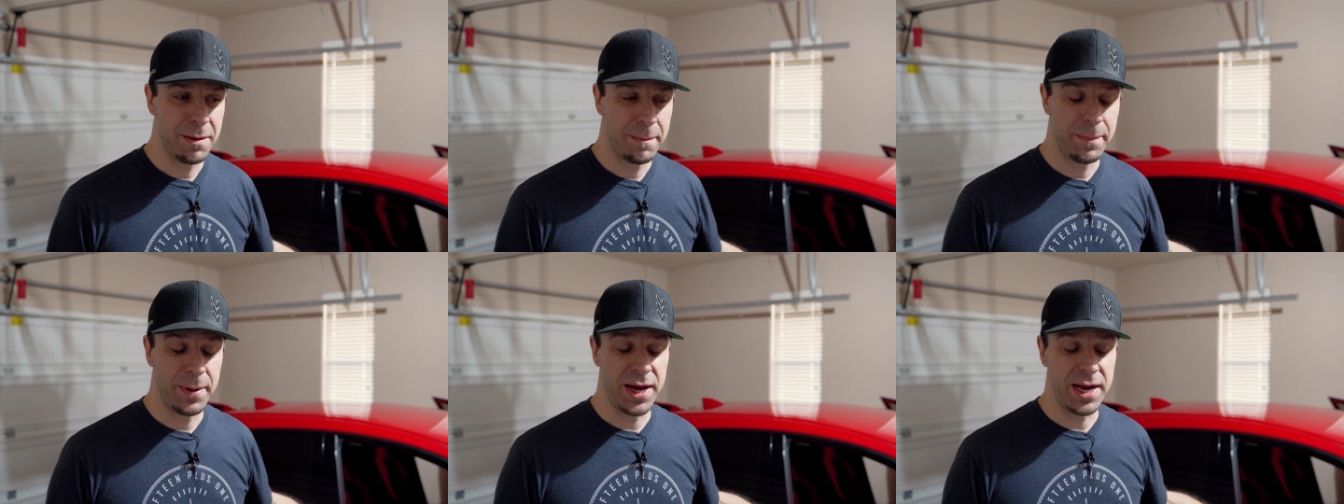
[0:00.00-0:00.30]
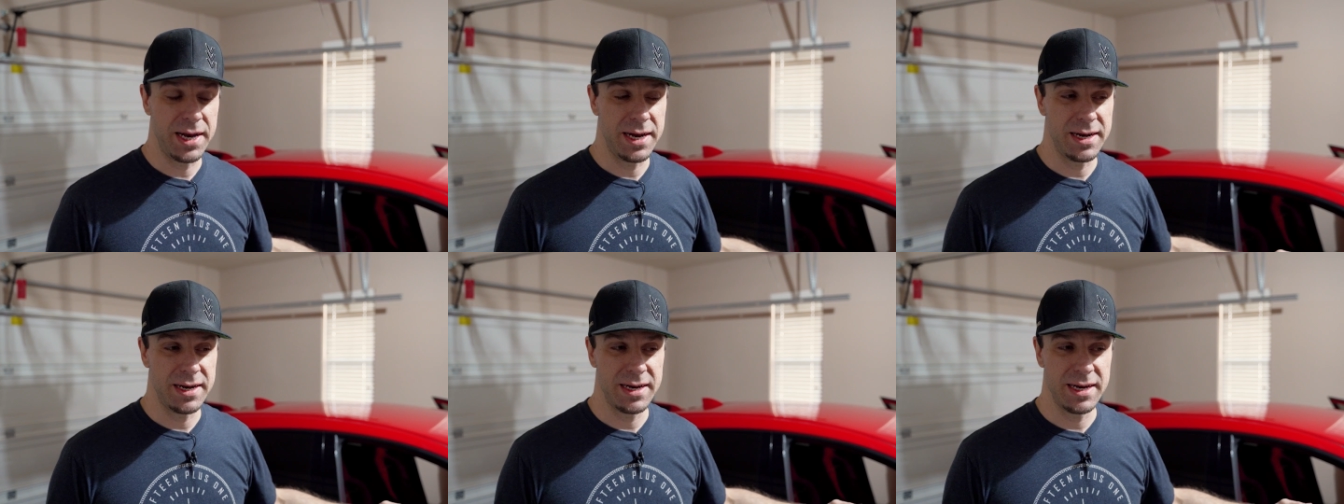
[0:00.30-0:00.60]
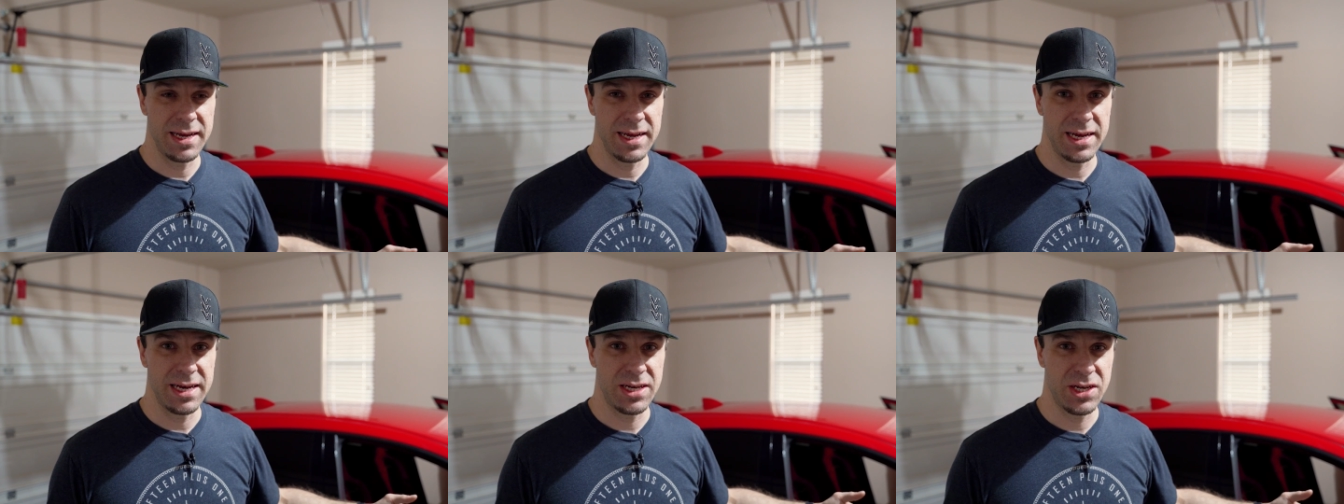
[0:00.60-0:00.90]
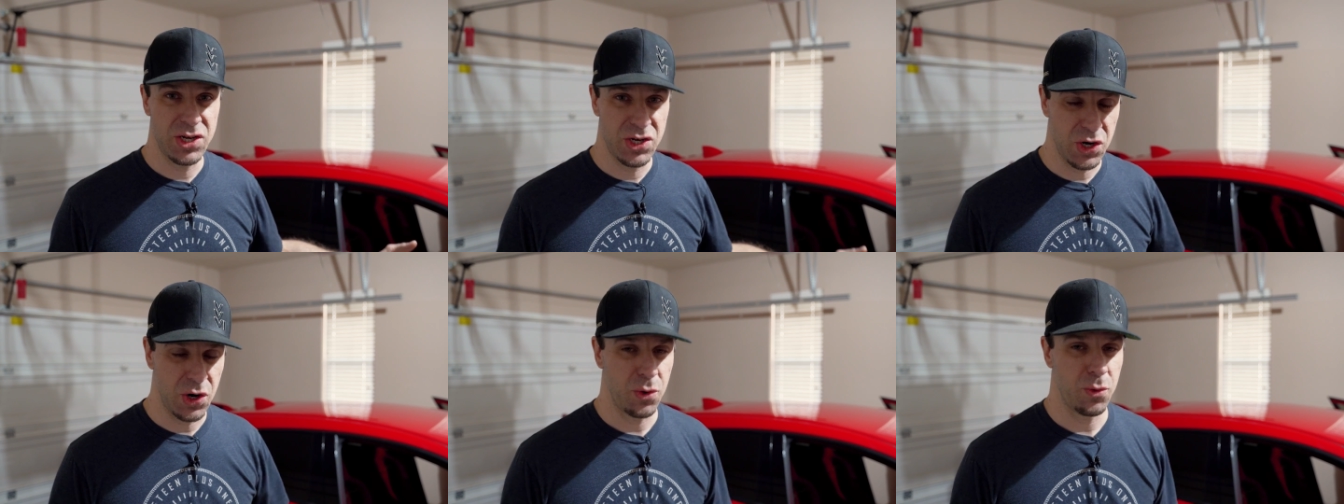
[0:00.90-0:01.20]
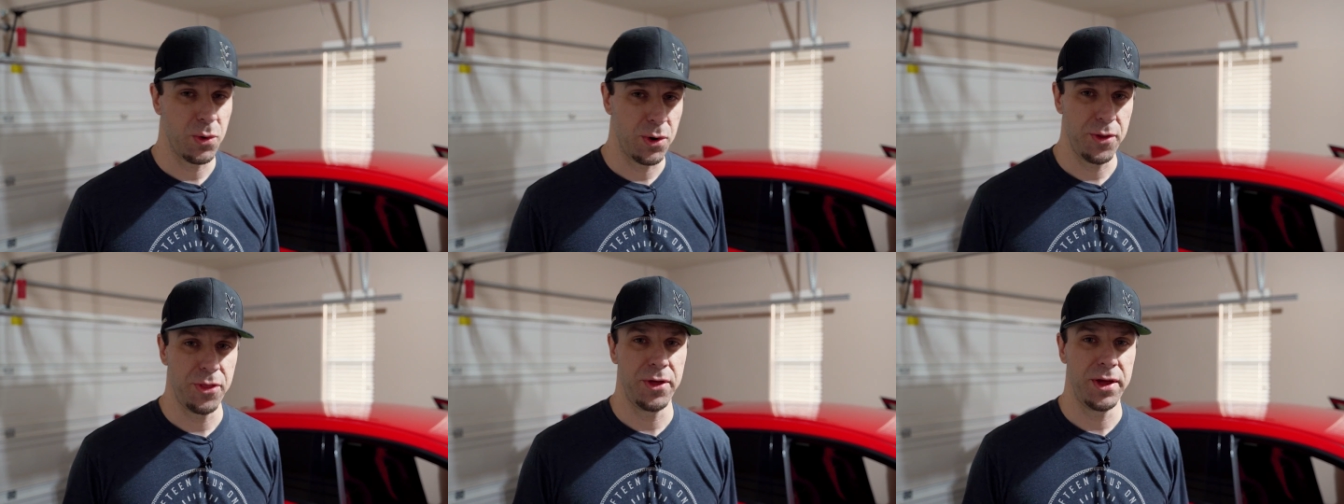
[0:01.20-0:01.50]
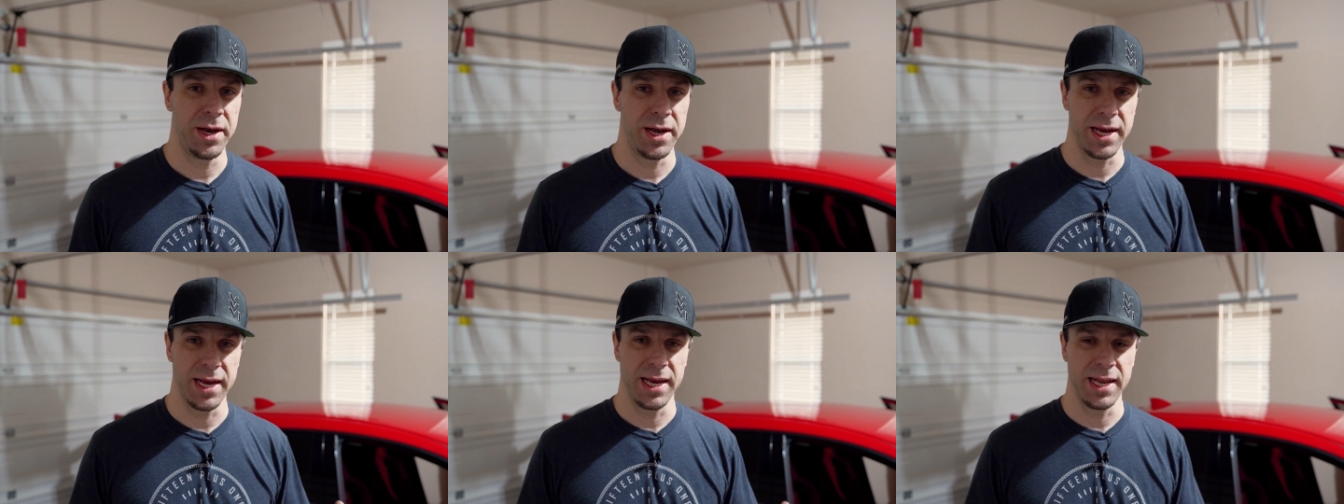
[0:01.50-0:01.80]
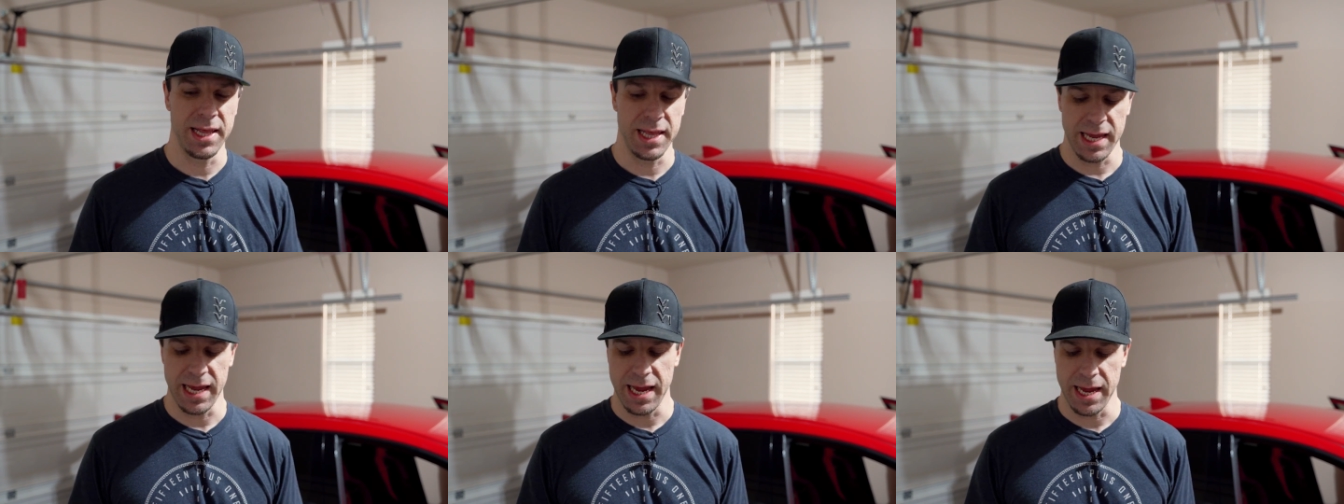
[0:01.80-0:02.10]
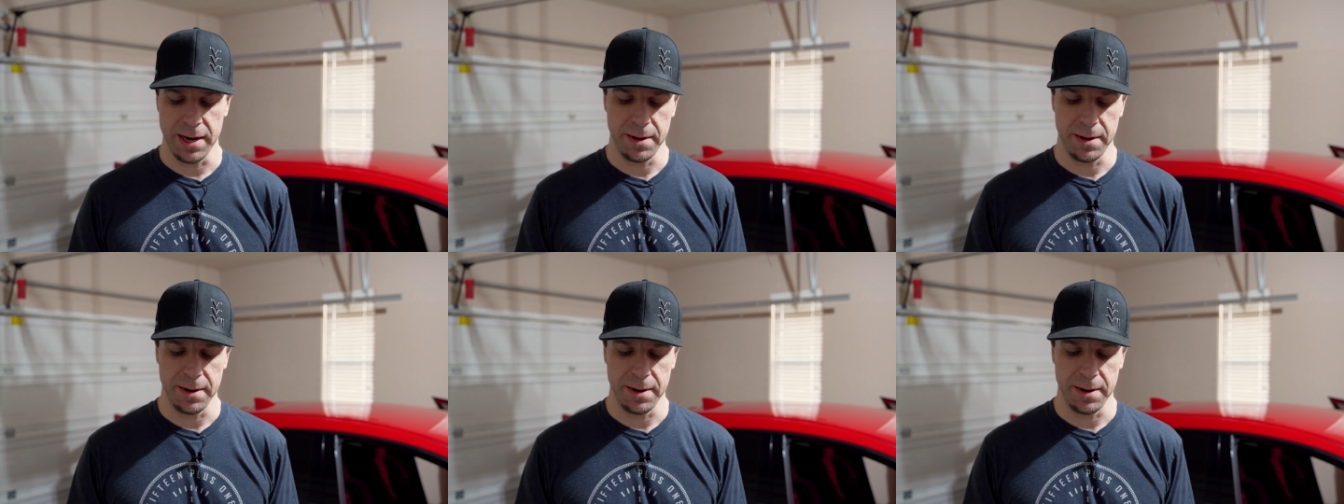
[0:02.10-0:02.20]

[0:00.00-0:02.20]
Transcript: but it's so worth it in the